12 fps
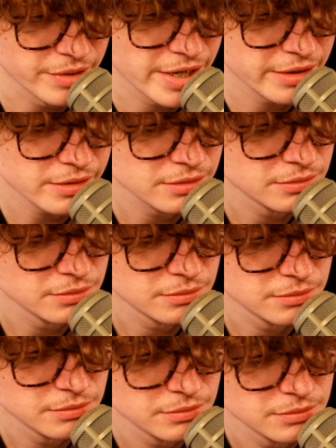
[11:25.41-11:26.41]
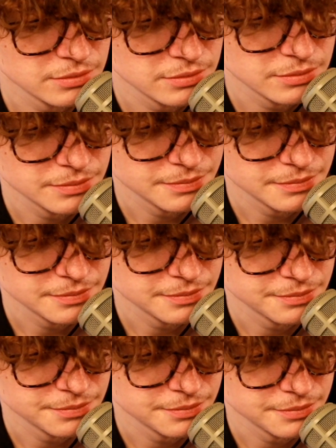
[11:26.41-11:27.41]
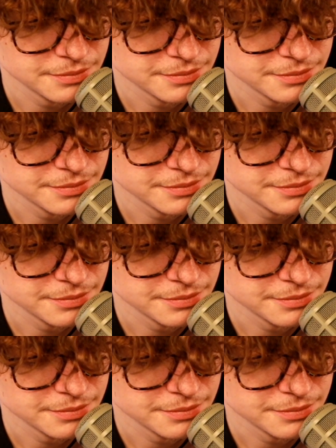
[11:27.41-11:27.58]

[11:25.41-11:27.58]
right? Yeah.